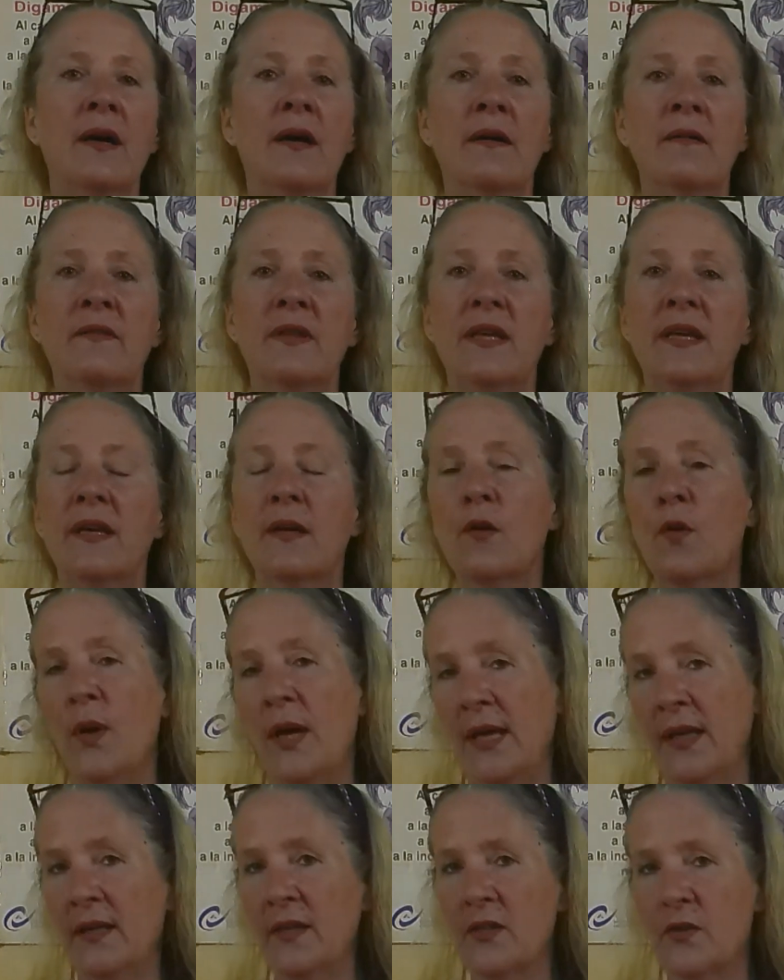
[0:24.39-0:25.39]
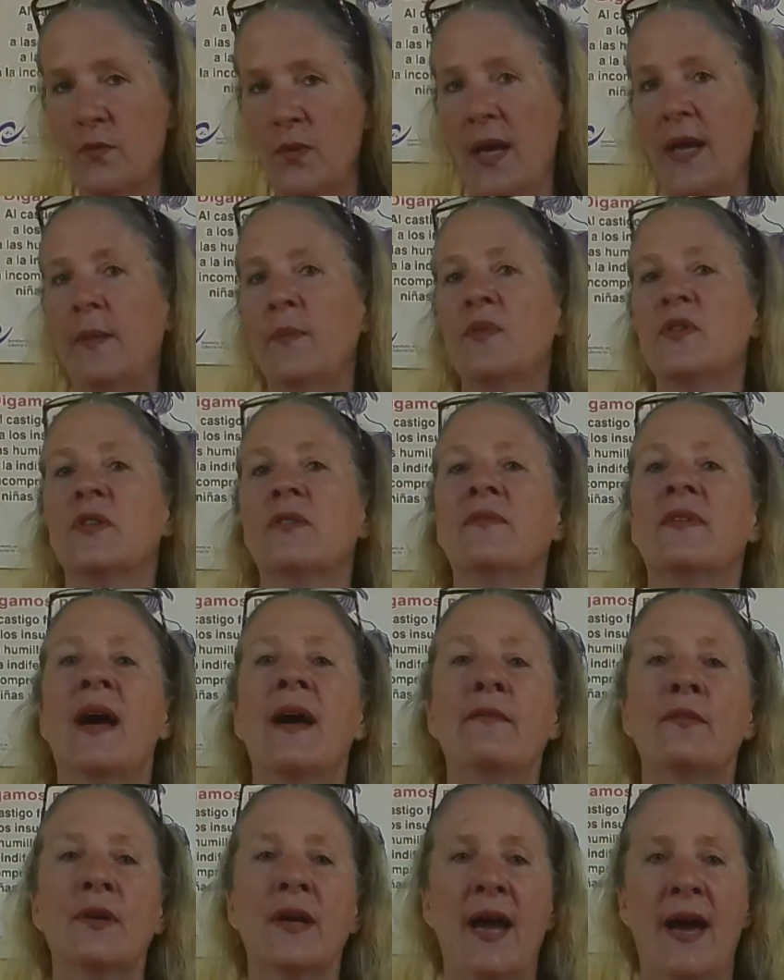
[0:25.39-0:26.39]
of the Acquaintance Rape
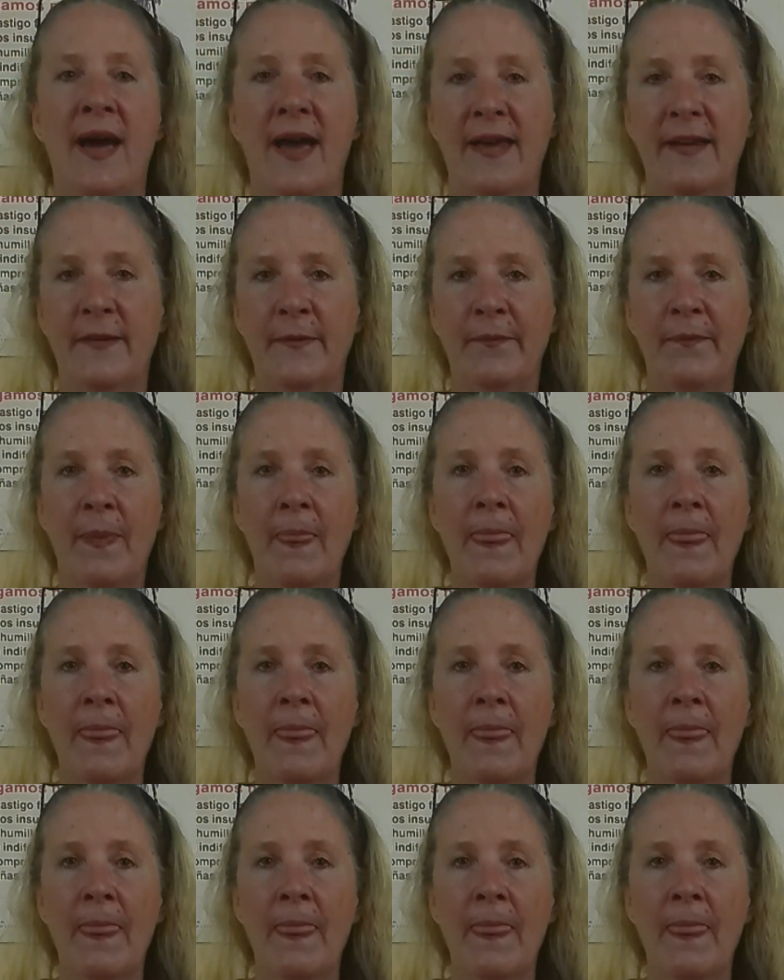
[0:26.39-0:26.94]
Survival Guide.